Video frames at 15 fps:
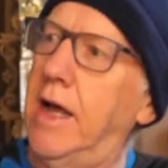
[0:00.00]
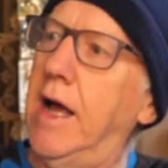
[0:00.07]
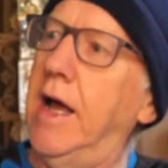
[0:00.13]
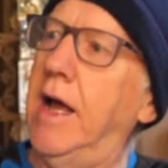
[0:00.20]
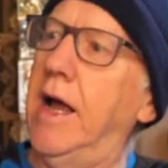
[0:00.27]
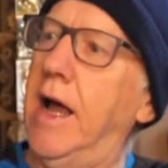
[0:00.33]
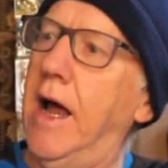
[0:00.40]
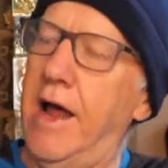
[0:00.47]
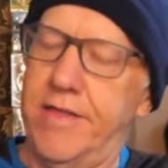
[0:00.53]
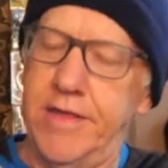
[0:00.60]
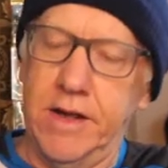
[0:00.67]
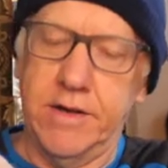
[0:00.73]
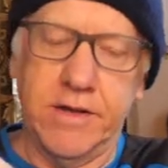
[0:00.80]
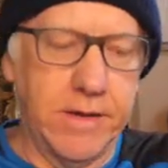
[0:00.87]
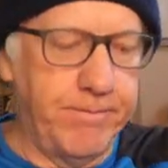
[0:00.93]
I
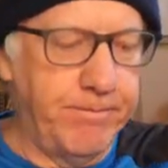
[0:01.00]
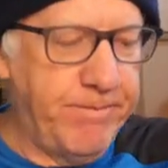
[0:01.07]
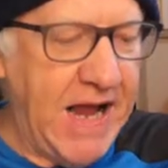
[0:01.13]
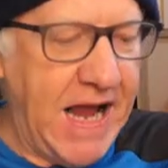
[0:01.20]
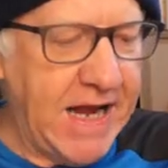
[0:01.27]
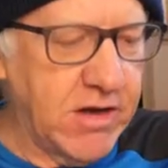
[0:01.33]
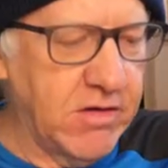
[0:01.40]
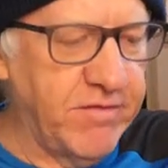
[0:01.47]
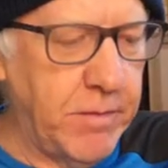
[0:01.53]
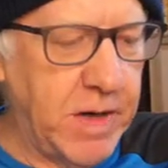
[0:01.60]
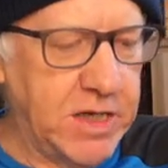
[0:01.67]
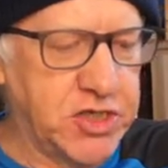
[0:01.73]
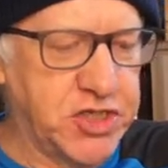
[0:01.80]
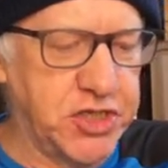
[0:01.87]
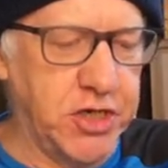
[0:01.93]
think, the back of
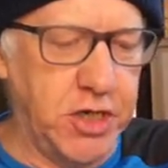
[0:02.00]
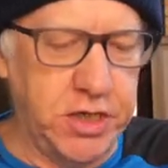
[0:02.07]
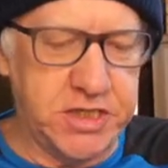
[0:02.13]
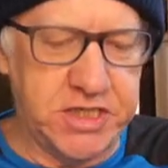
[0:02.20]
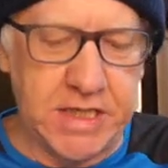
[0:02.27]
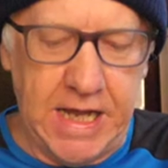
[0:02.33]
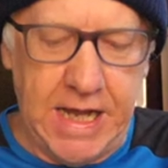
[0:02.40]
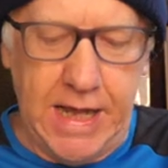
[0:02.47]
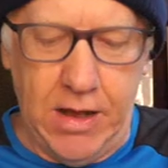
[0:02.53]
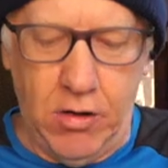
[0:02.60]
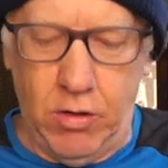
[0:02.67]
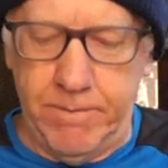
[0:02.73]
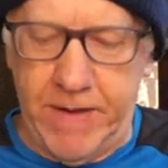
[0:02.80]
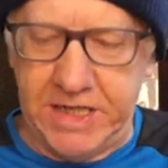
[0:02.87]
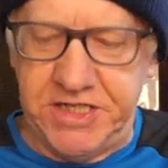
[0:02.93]
my shirt
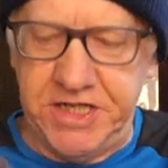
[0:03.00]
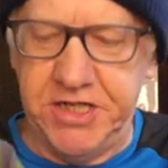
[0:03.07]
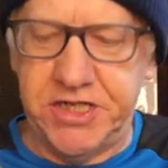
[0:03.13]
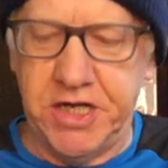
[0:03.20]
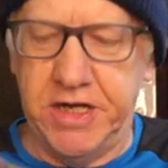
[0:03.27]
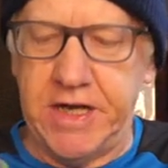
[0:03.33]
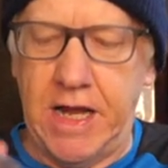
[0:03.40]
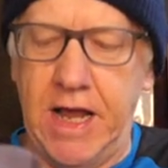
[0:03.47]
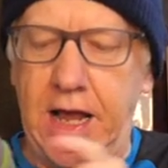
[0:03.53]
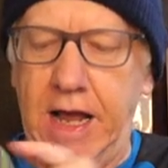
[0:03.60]
or my t-shirt.